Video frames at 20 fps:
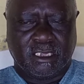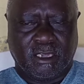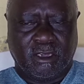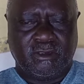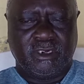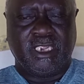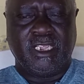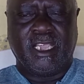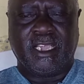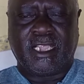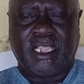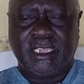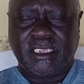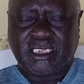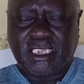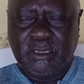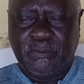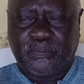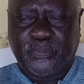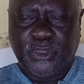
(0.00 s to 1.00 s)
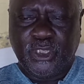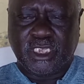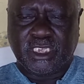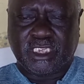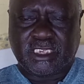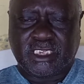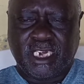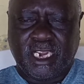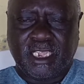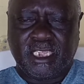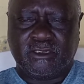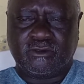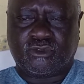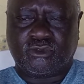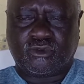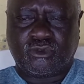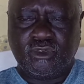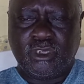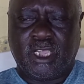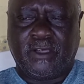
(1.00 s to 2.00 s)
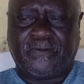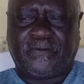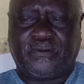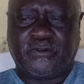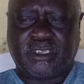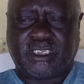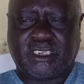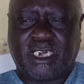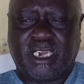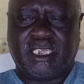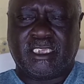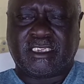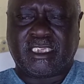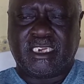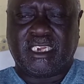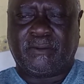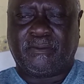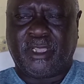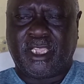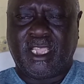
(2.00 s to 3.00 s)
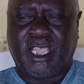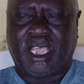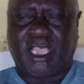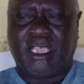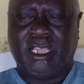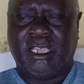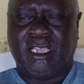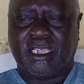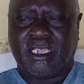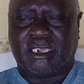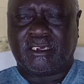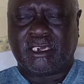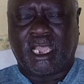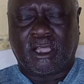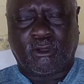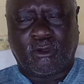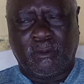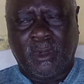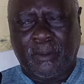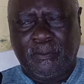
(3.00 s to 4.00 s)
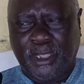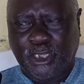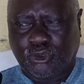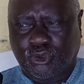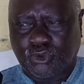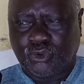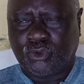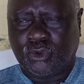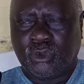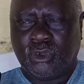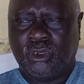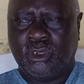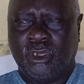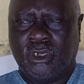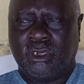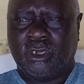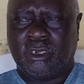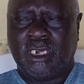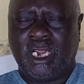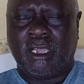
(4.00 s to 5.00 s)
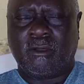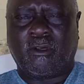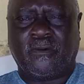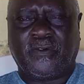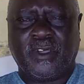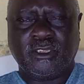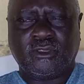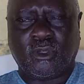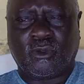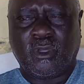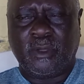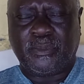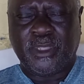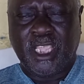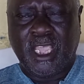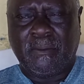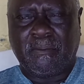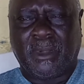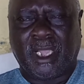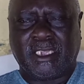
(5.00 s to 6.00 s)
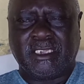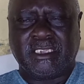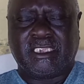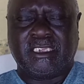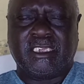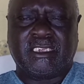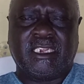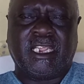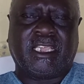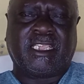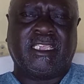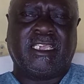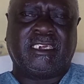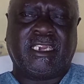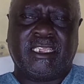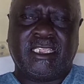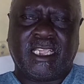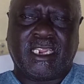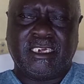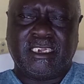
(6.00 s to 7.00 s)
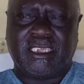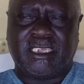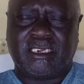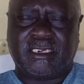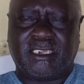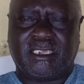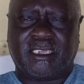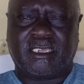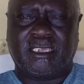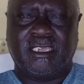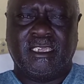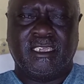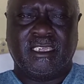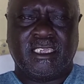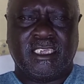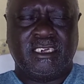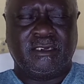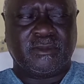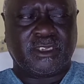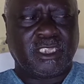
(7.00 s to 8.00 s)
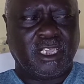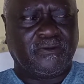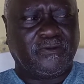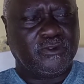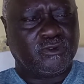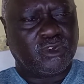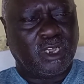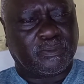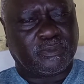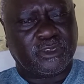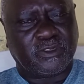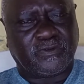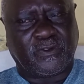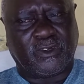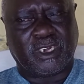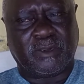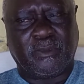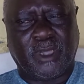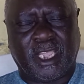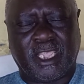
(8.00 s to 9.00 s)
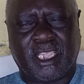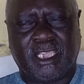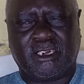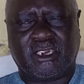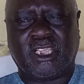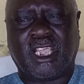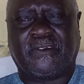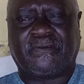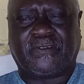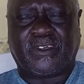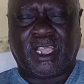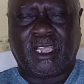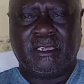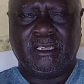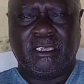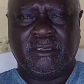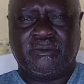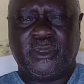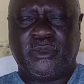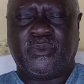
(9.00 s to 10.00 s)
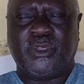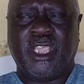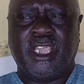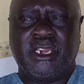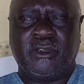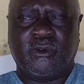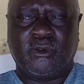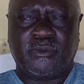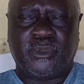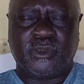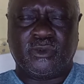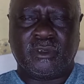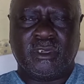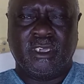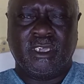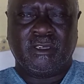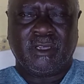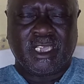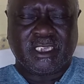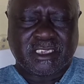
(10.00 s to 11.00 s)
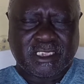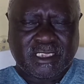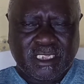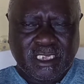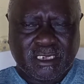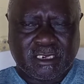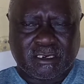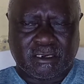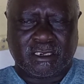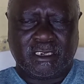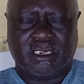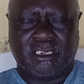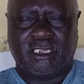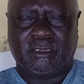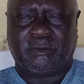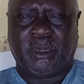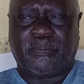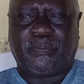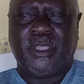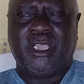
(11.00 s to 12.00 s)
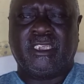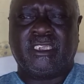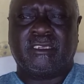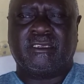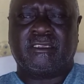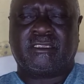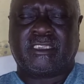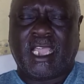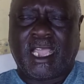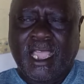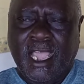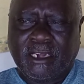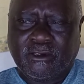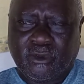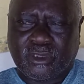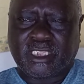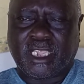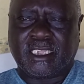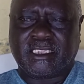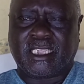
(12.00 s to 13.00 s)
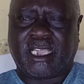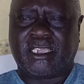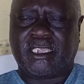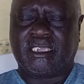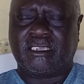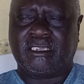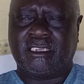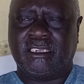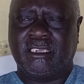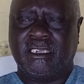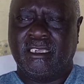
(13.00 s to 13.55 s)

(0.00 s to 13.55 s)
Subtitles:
Only I can send peach and 2 young foot and send a bear at my bedroom. Nanko Fanto could be a man, Tilaki a Danyani idiot, and himself with your with my and your fat, be any who you. Still, a pay, Tan or Tatayan.